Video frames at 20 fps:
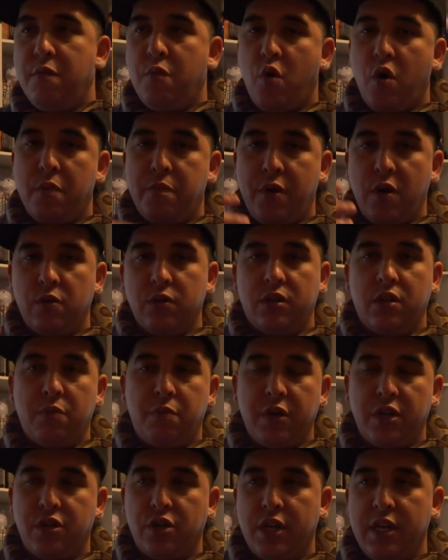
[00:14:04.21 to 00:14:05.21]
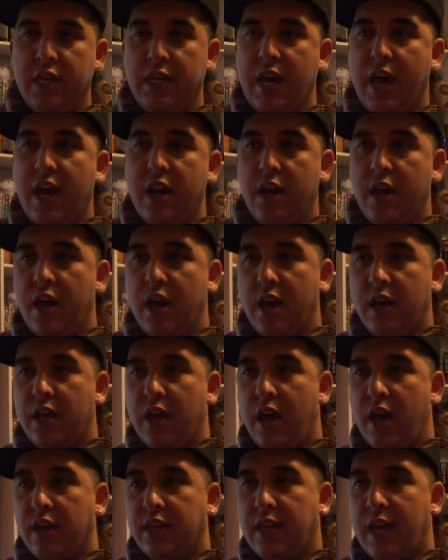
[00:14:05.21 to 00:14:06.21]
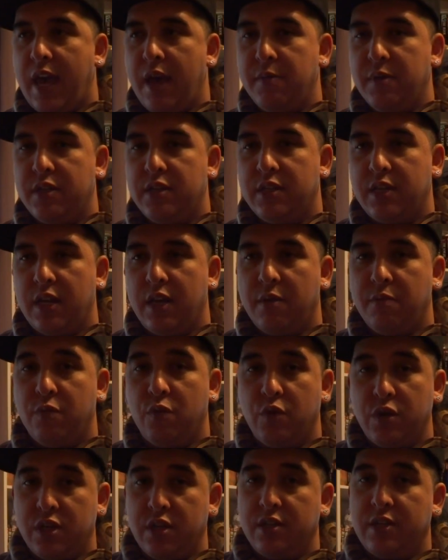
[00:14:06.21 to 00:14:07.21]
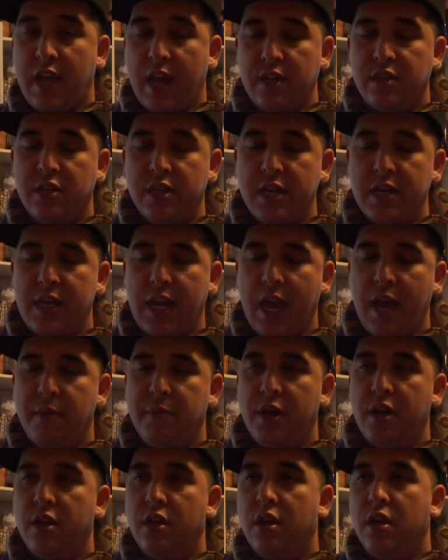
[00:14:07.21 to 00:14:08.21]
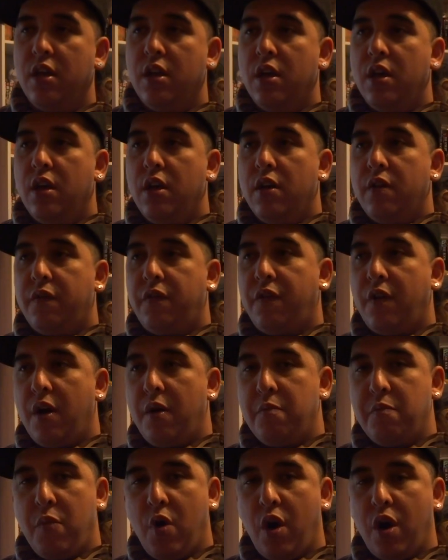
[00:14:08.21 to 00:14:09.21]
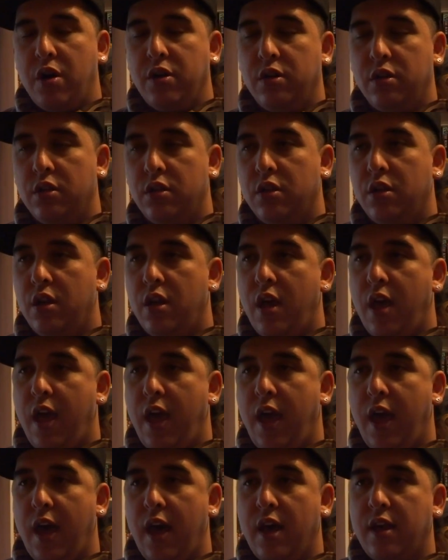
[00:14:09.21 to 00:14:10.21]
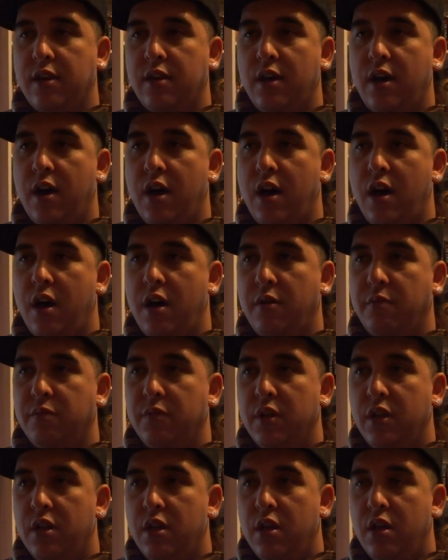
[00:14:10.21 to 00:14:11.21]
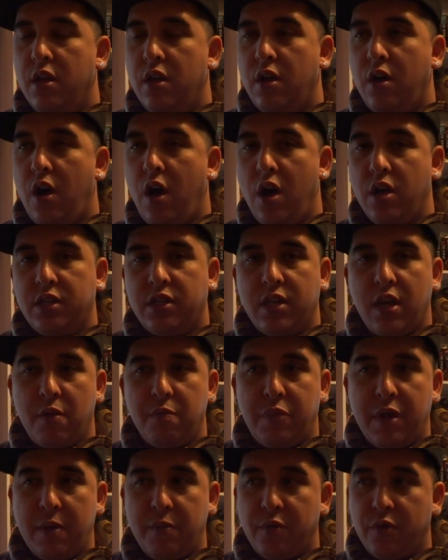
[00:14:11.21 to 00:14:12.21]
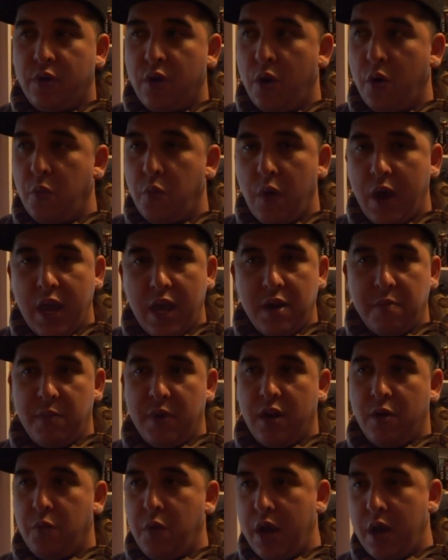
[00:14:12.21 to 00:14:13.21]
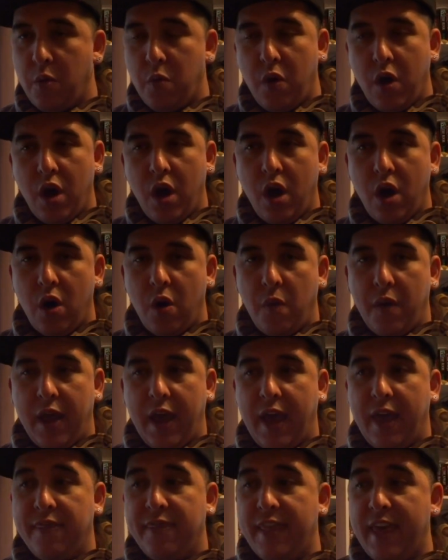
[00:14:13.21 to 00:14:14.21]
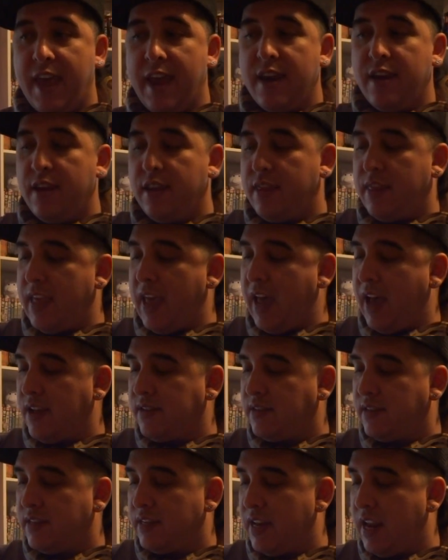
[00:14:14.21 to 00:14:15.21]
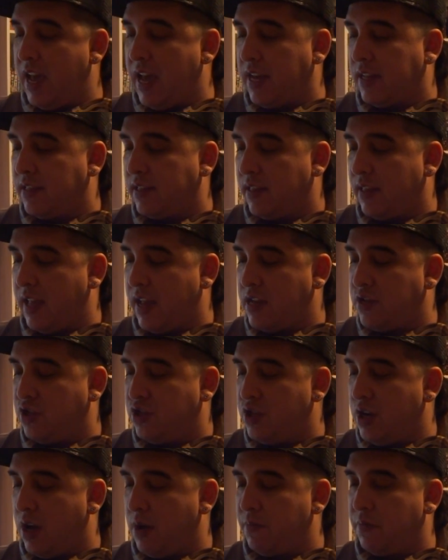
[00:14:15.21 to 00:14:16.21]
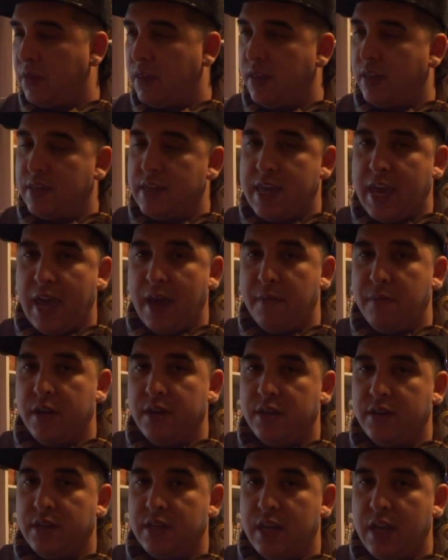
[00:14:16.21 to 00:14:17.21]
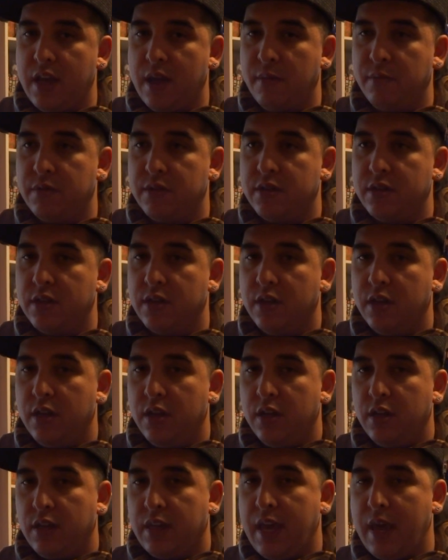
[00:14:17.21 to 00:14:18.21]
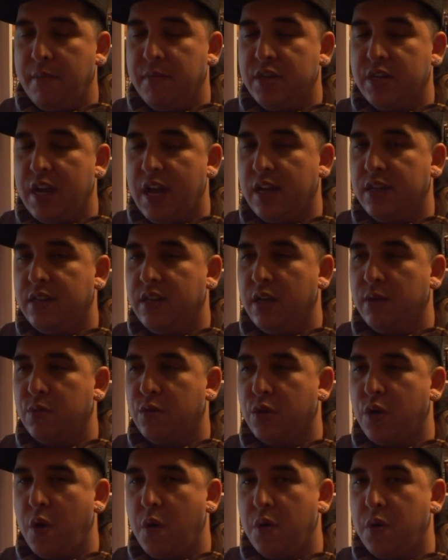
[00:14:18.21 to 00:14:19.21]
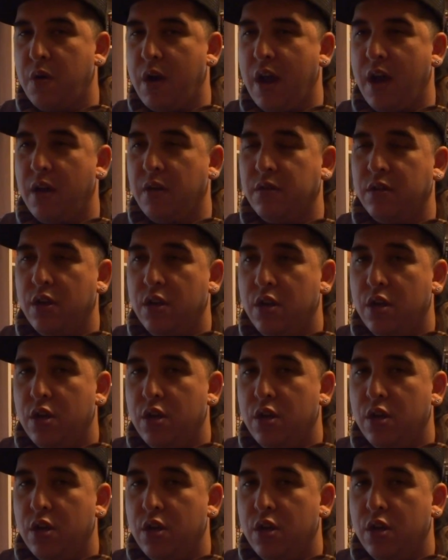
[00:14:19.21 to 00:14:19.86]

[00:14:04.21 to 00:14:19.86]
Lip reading: Moore posted a picture. He got a gamma sib, which is actually a gamma, from Martin. And all of a sudden people go, wait a minute, whoa. And then that snake that jumped, gamma jag sibs were going around